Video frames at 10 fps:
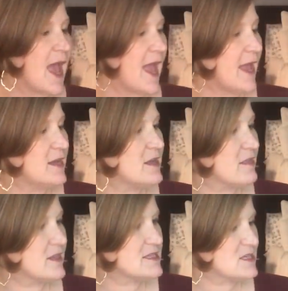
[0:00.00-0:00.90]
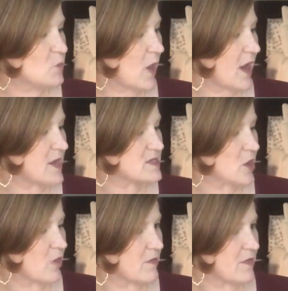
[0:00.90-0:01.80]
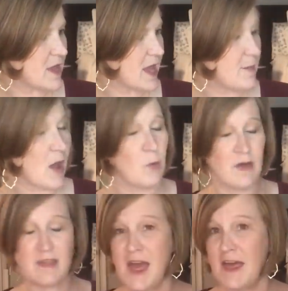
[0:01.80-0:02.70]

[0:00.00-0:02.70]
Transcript: and this is what I saw that they came out with.